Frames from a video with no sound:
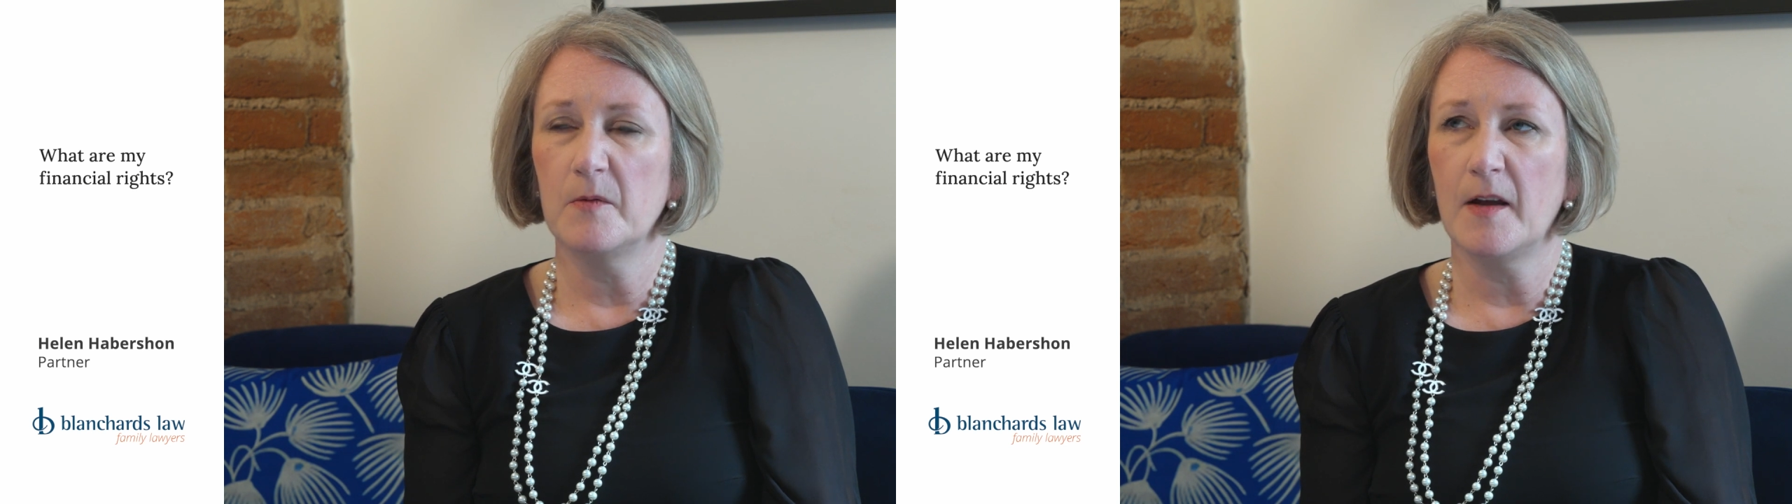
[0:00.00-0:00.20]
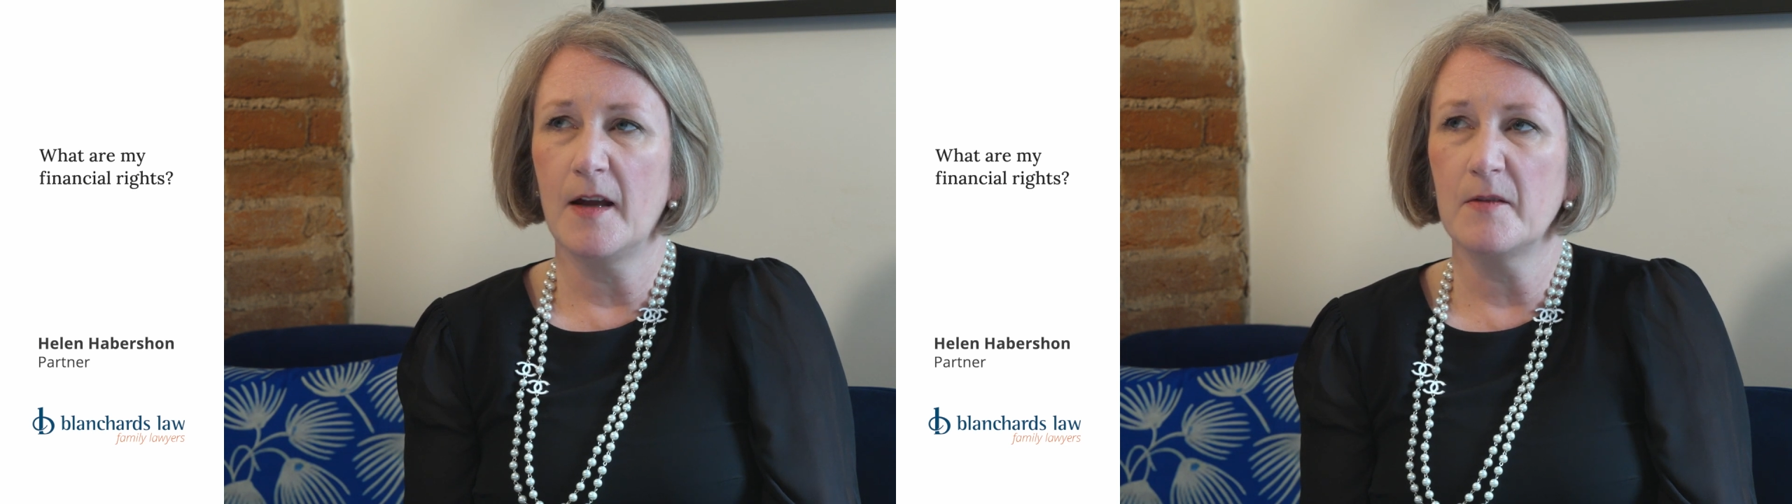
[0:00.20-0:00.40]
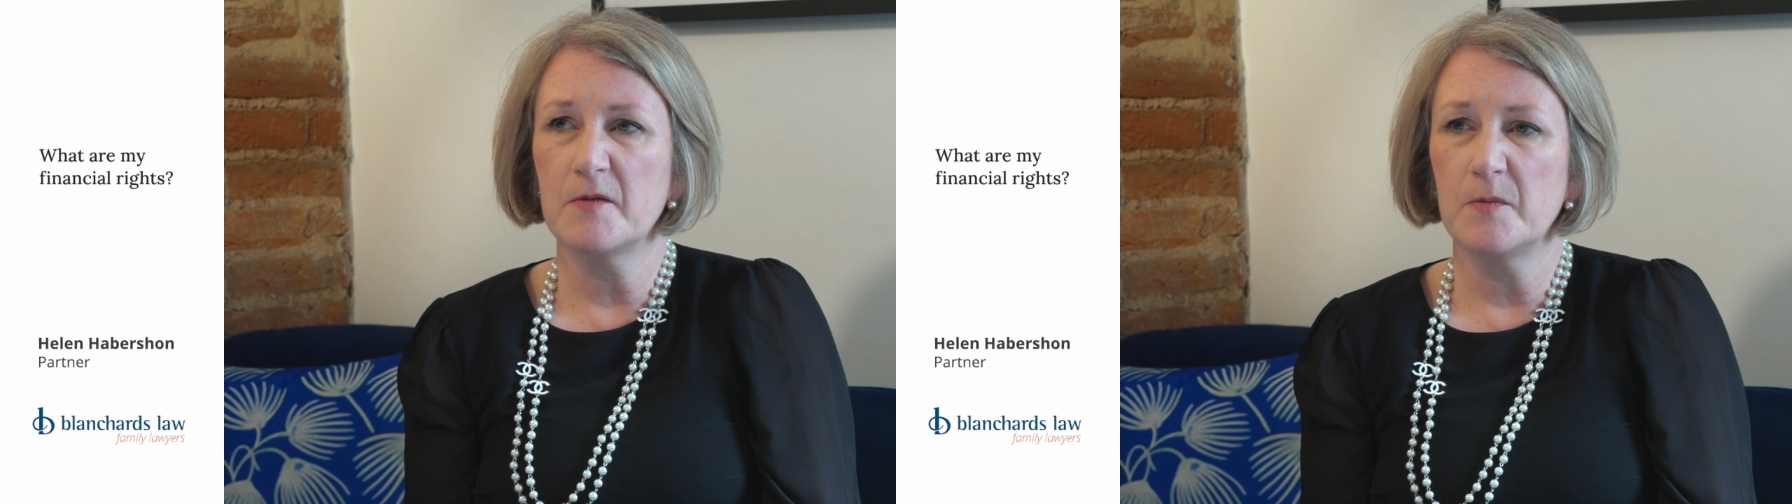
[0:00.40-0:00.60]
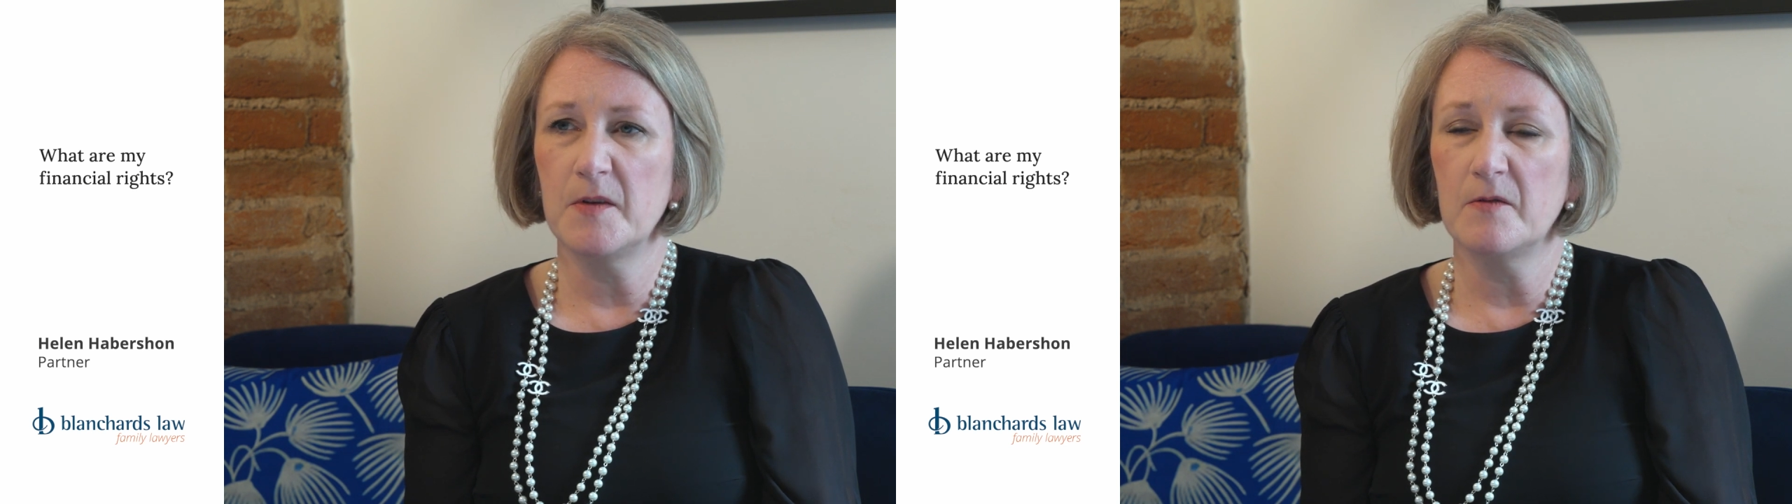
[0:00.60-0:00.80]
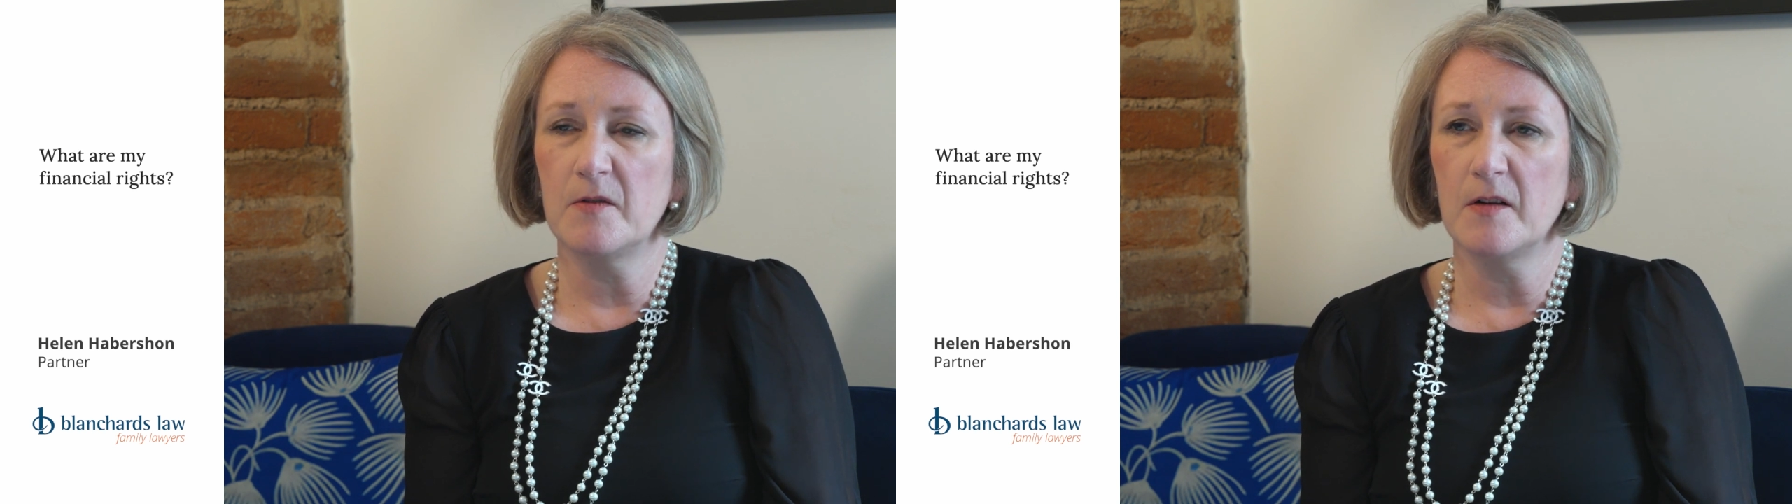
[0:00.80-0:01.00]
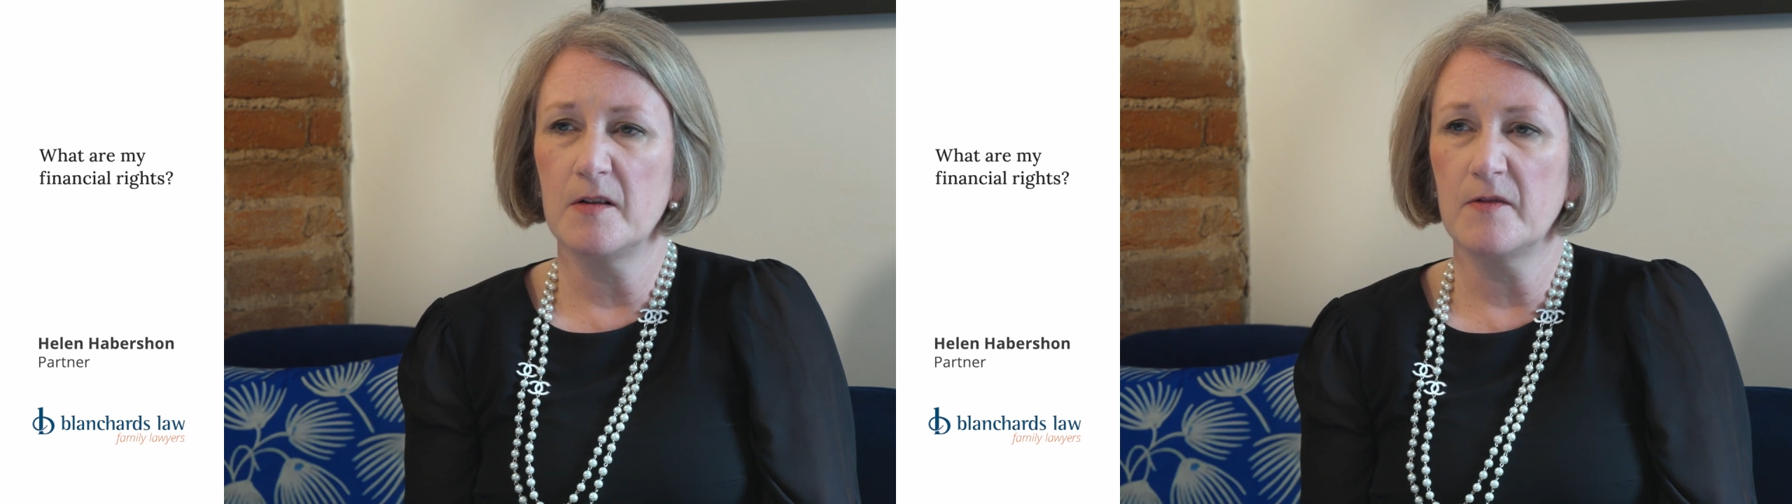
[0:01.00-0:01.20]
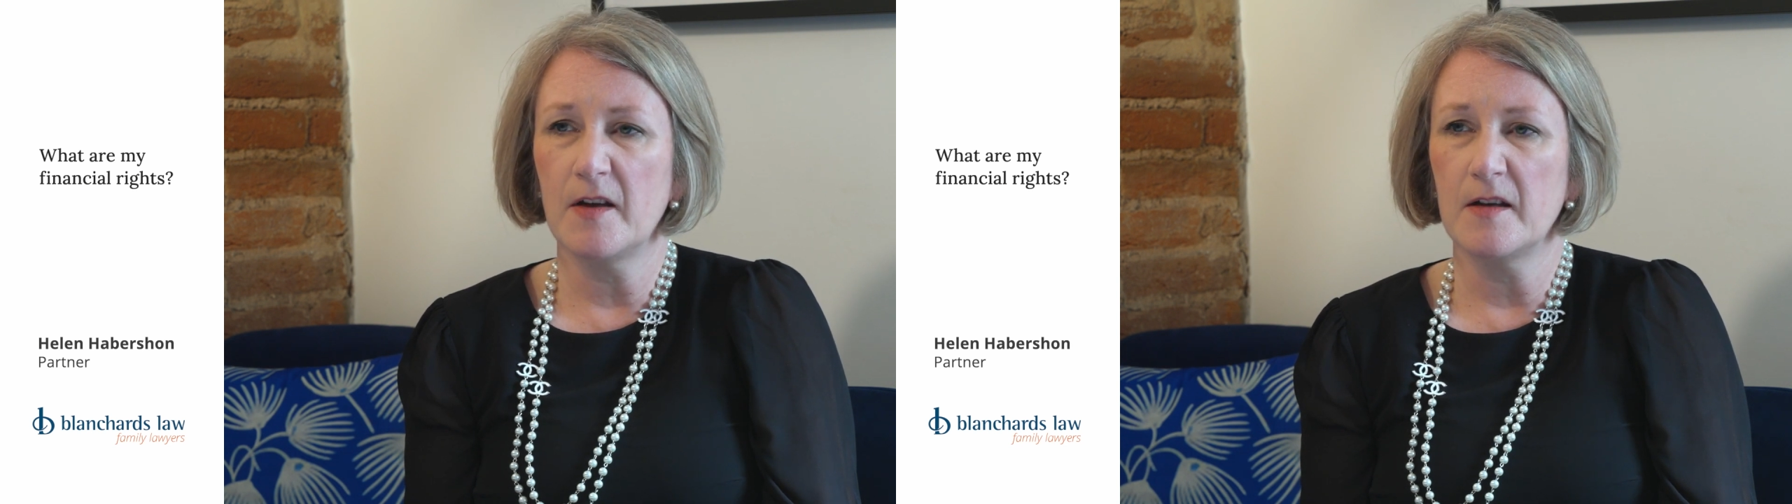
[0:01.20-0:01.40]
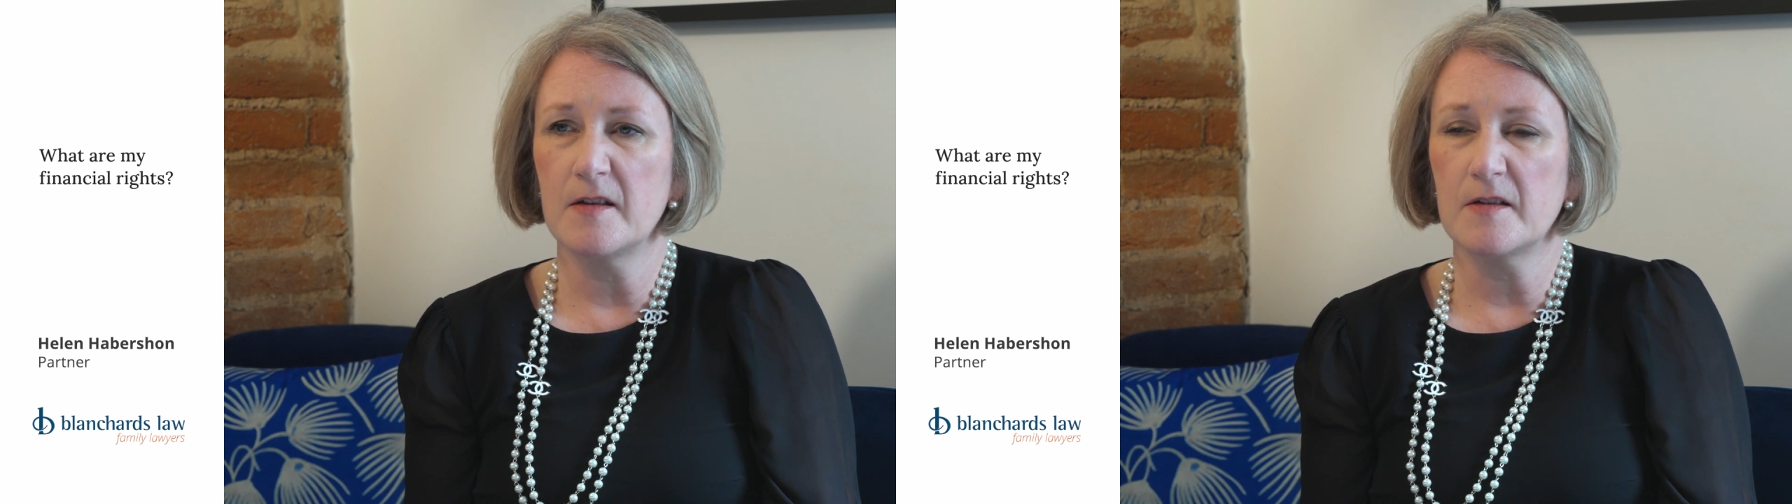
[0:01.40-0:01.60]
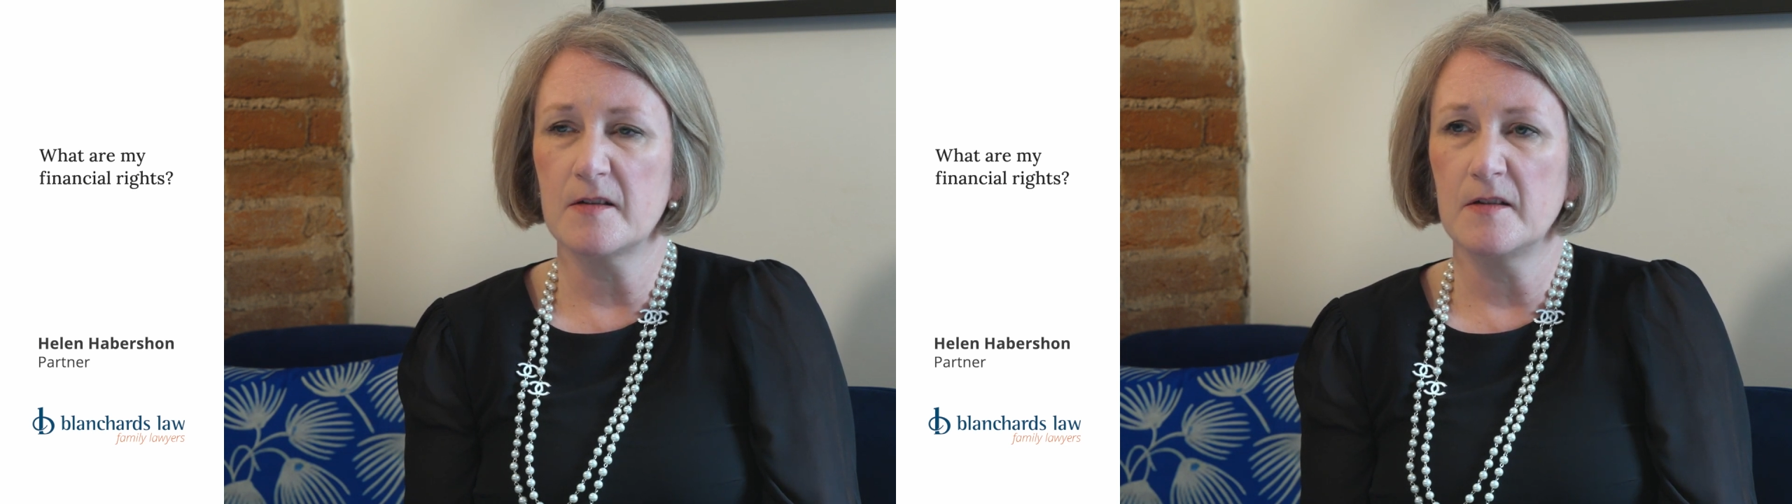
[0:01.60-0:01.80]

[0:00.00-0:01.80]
how do we arrive at,